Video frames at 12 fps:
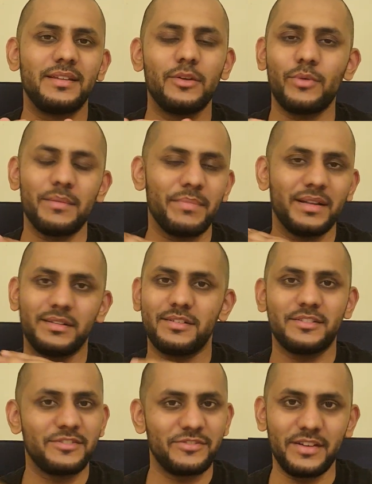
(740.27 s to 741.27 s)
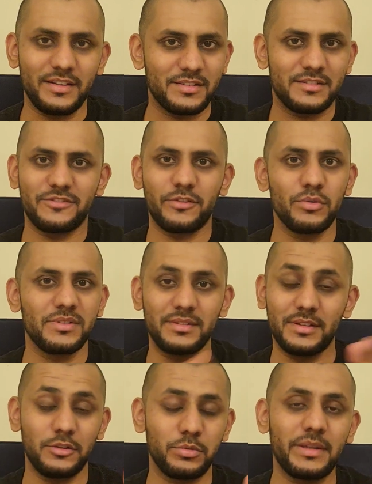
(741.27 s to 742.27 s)
nil rate bands fixed,
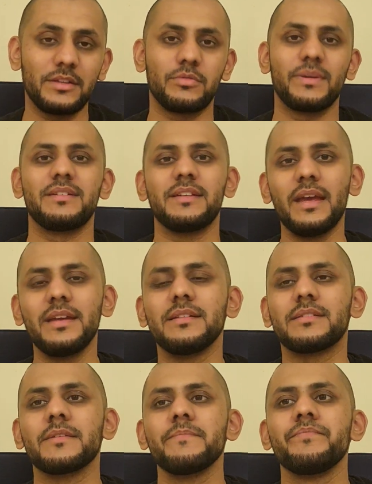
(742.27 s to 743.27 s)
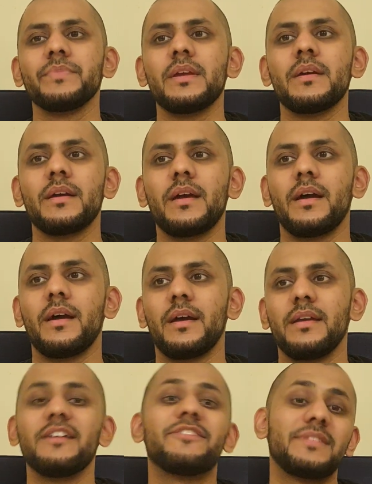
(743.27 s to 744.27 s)
frozen till 2028.
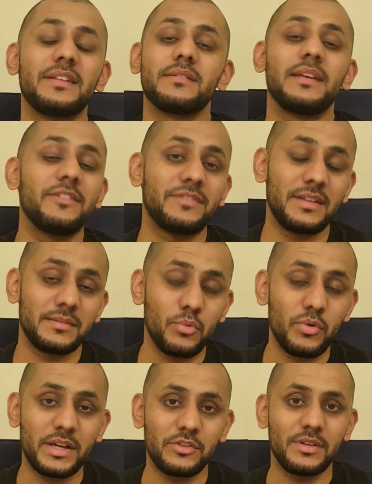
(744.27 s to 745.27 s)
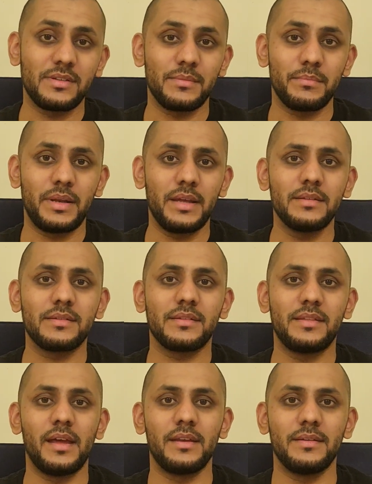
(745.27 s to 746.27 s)
If there's mortgages in place,
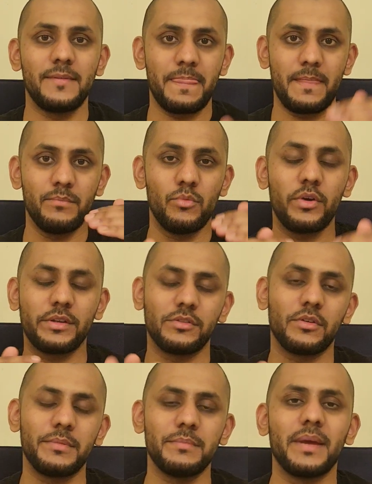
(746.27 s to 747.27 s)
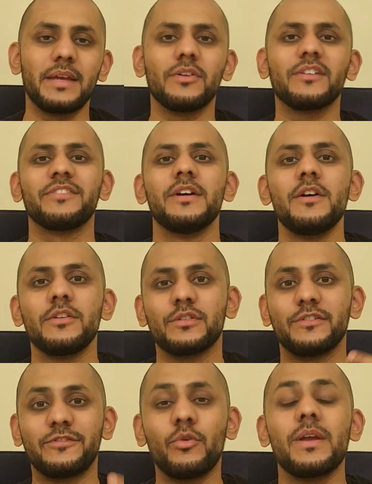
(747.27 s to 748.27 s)
then mortgages have been paid off.
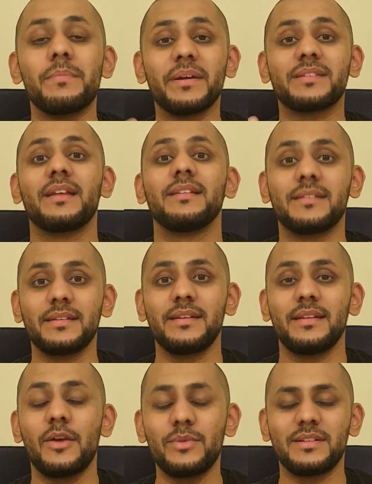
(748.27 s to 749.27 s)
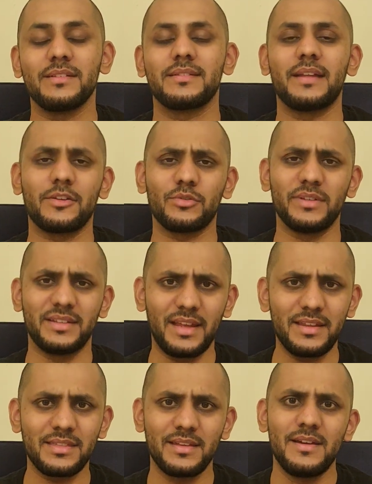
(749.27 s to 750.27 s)
So 40% inheritance tax on
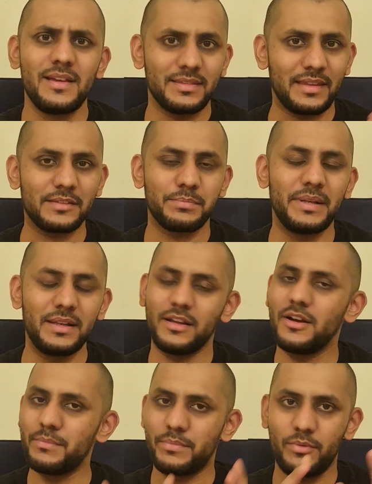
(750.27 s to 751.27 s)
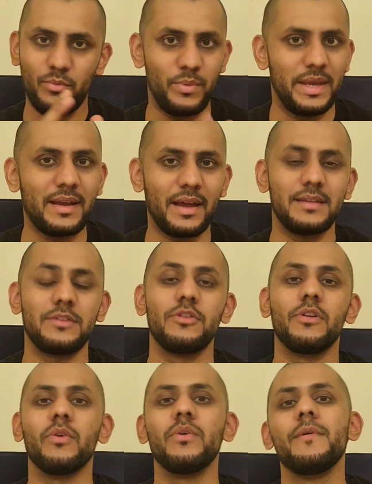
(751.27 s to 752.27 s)
death, that's building up. We can
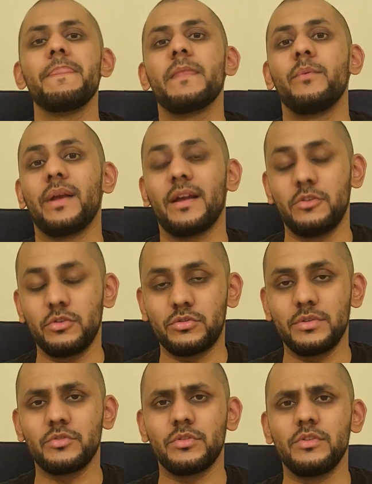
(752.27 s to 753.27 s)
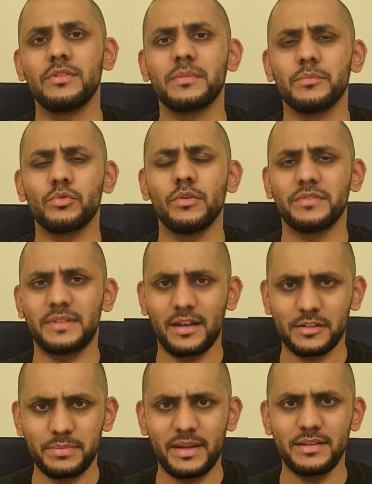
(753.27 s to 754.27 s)
look to introduce some sort of
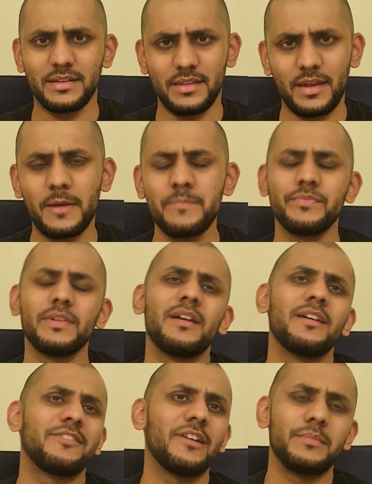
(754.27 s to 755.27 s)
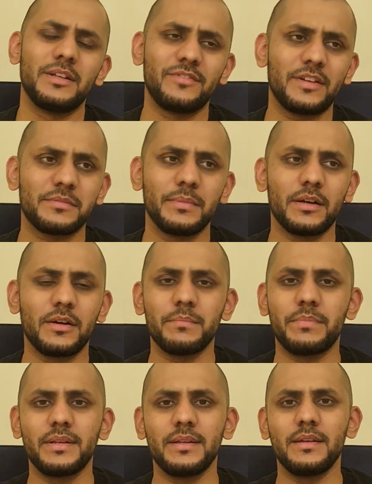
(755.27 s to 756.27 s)
tax planning there. Family investment
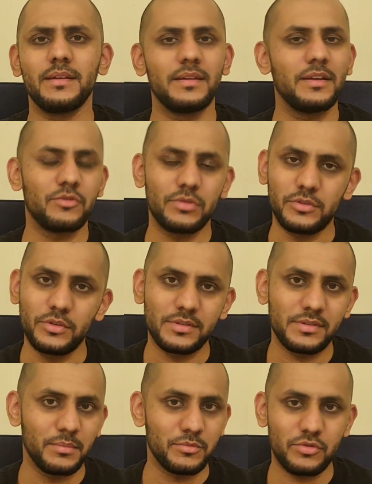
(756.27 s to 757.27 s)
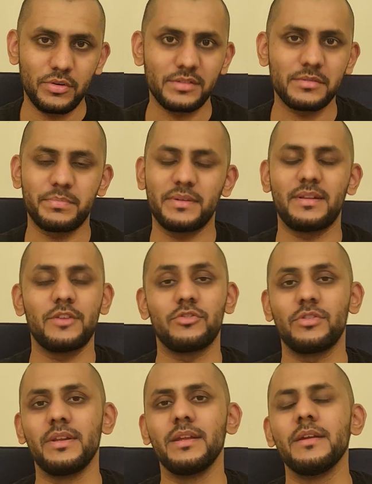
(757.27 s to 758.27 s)
company, introduce some trust
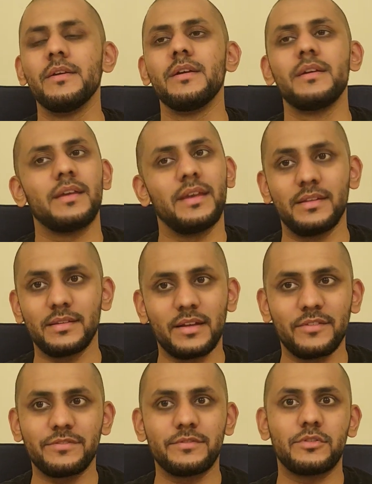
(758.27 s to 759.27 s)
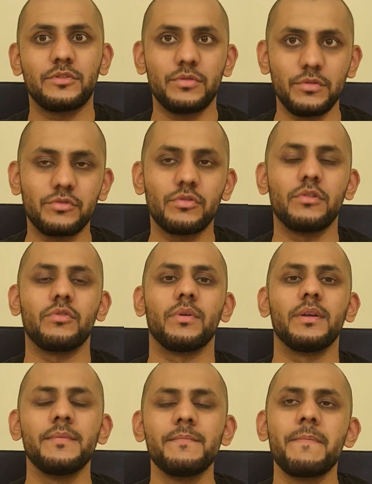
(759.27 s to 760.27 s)
potentially. He does have 2
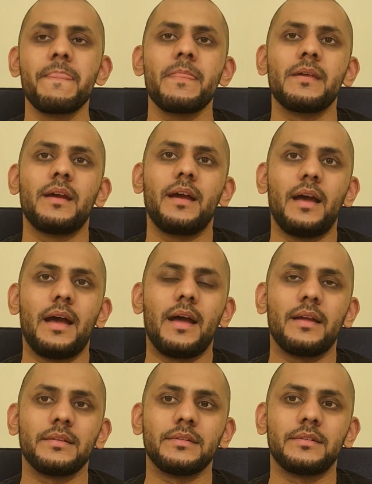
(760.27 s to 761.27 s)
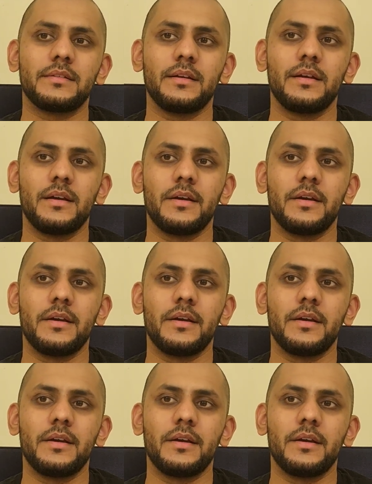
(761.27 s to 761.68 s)
children, and